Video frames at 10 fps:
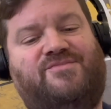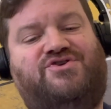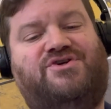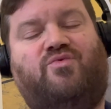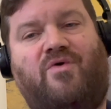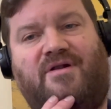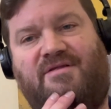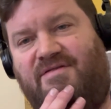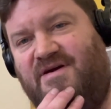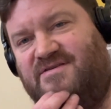Just one of
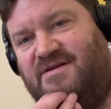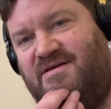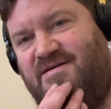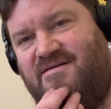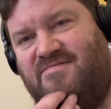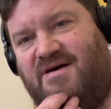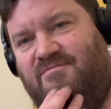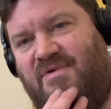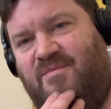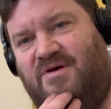the things that I think
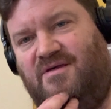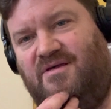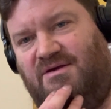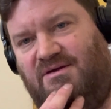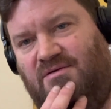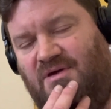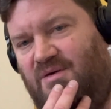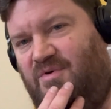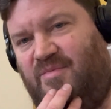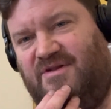that maybe the
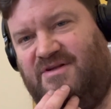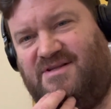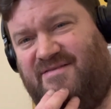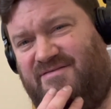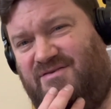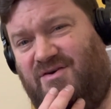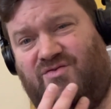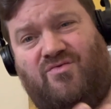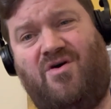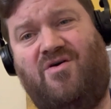populist left
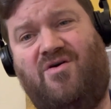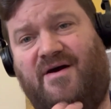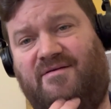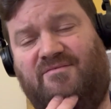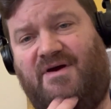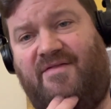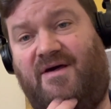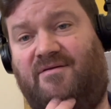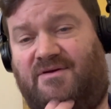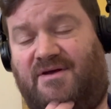does wrong, and
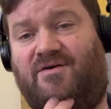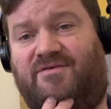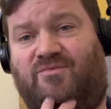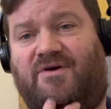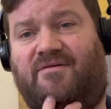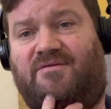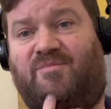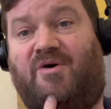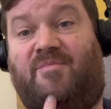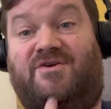then get on to what the
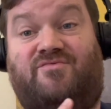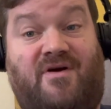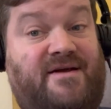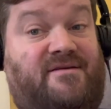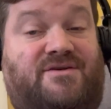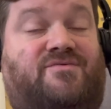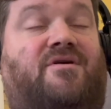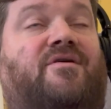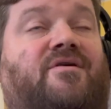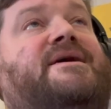populist right does
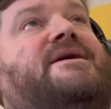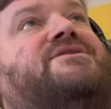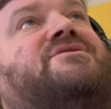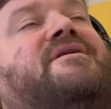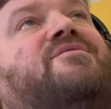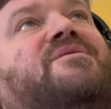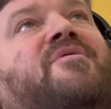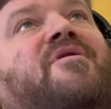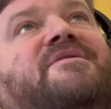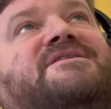wrong. So I think with the
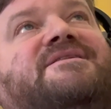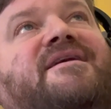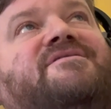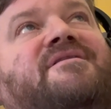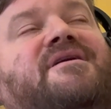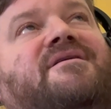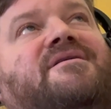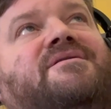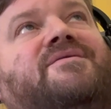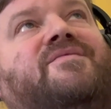populist left, I think,
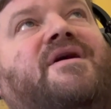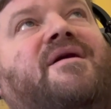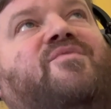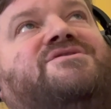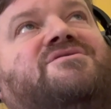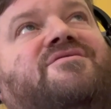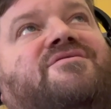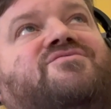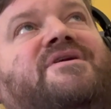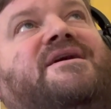and we saw
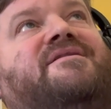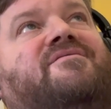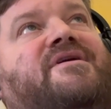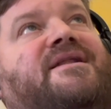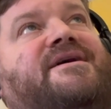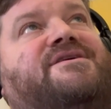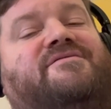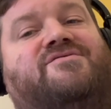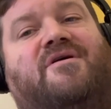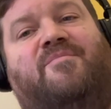this really in the re-election
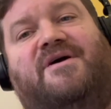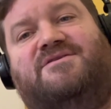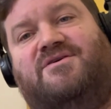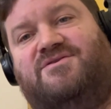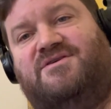of Trump, is